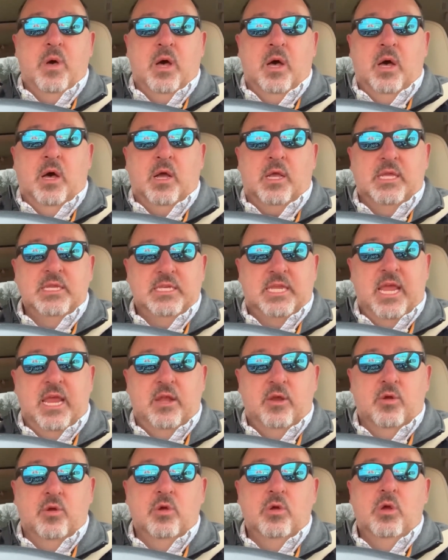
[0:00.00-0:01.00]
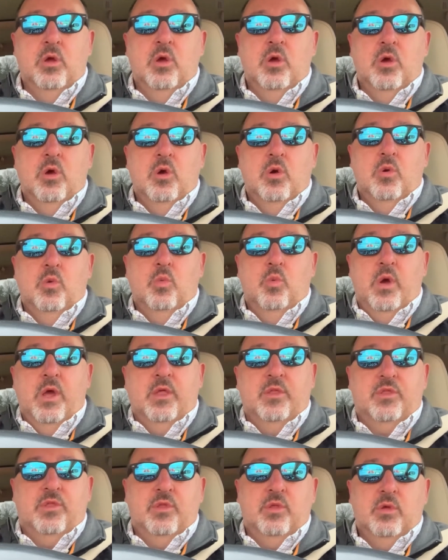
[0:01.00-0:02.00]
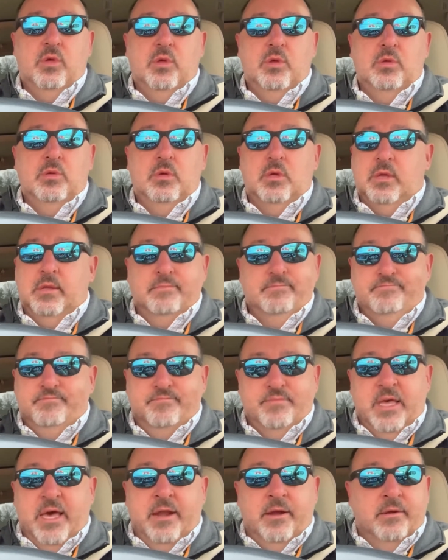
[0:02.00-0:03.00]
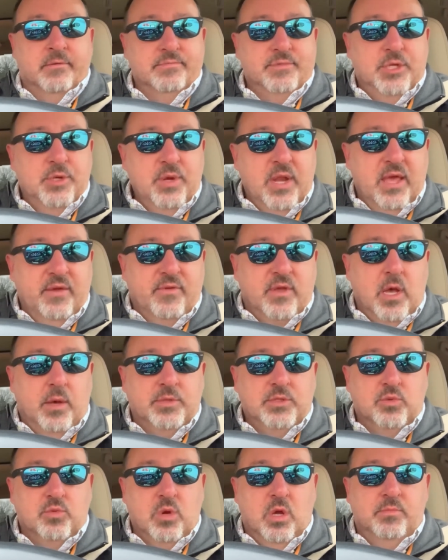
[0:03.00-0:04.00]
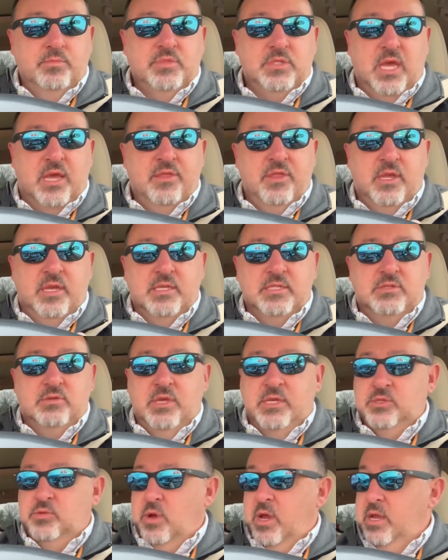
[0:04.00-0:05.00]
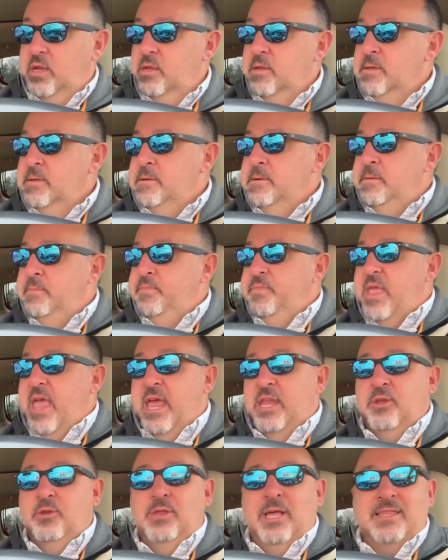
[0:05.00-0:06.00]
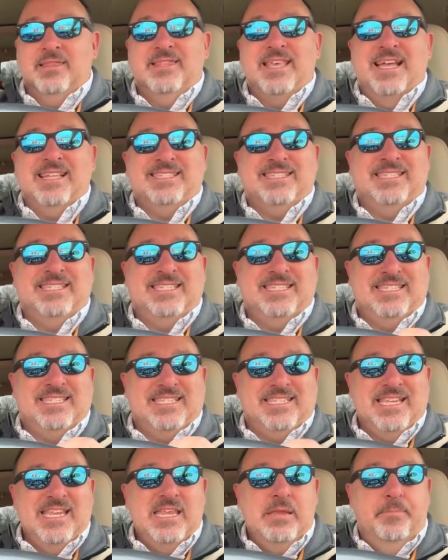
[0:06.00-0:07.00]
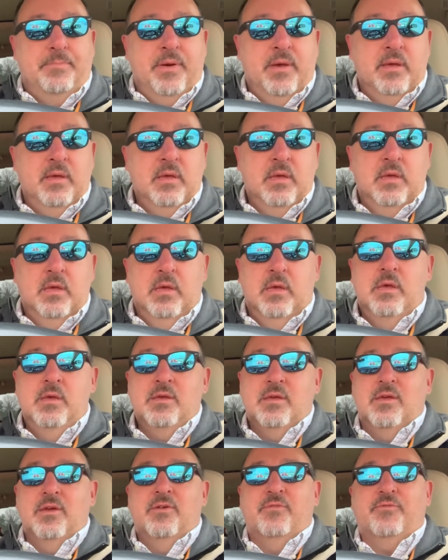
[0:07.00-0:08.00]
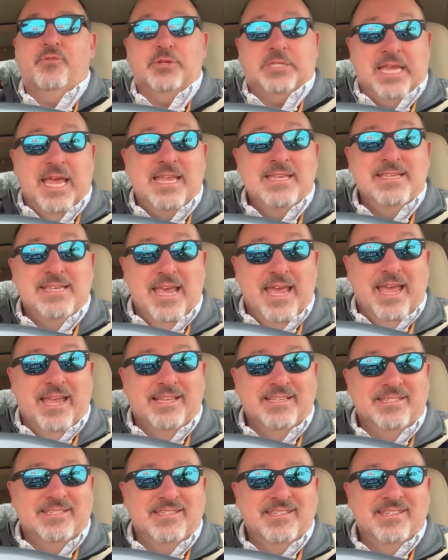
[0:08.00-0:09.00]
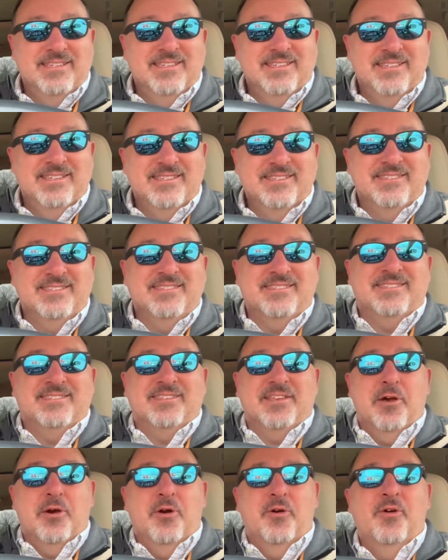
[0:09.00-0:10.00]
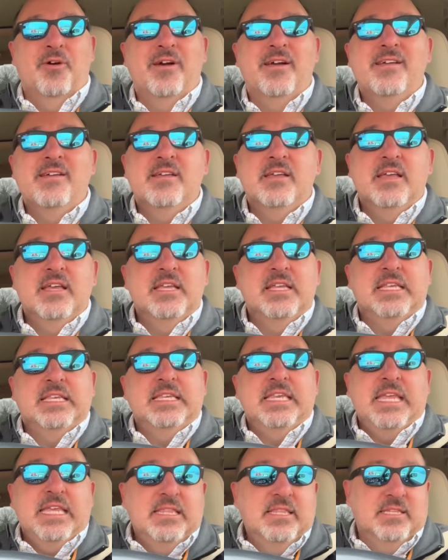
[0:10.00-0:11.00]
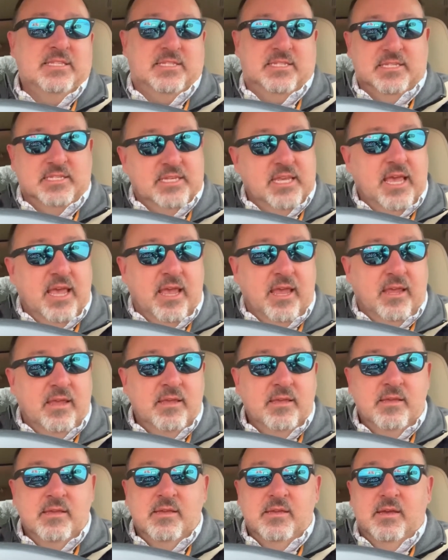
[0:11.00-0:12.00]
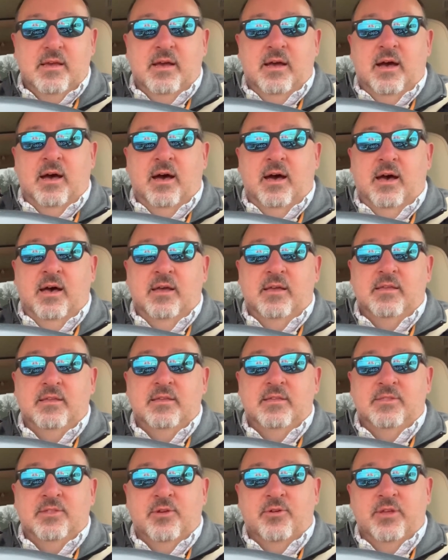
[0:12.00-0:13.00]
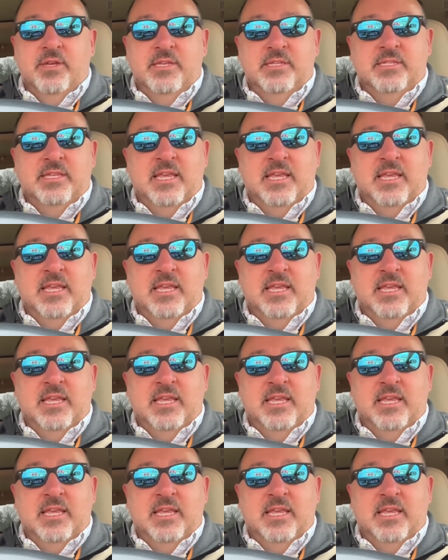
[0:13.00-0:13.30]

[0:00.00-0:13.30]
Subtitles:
container with, I don't know, 2.5 cups of rum, I think is right. And you let that steep for 10 days. So, needless to say, there is